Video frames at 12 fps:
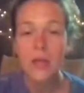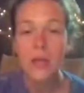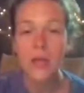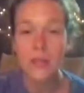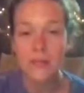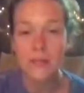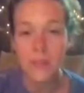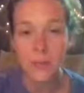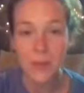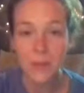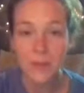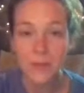you're going to set
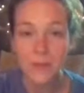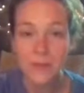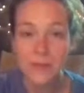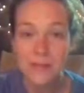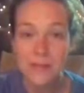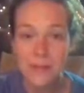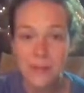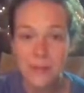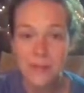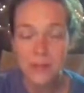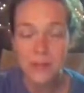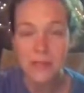people up for
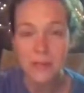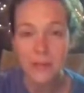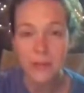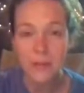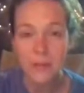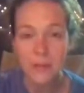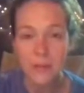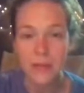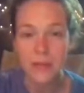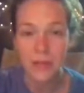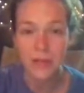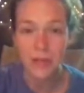success, because they're going to
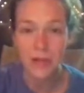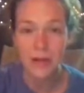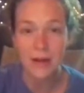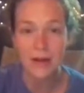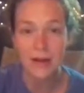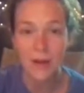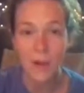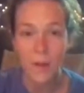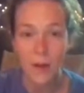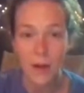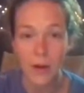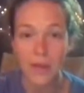be educated and
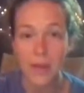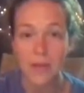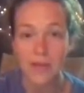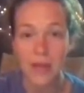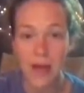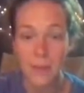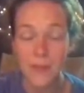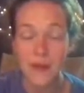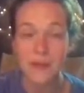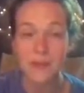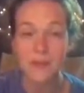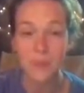aware that what's
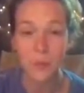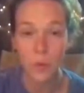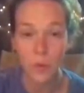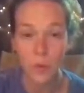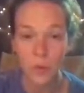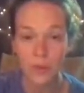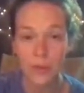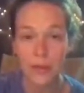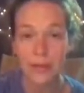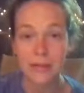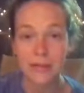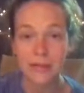happening is normal
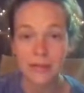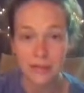in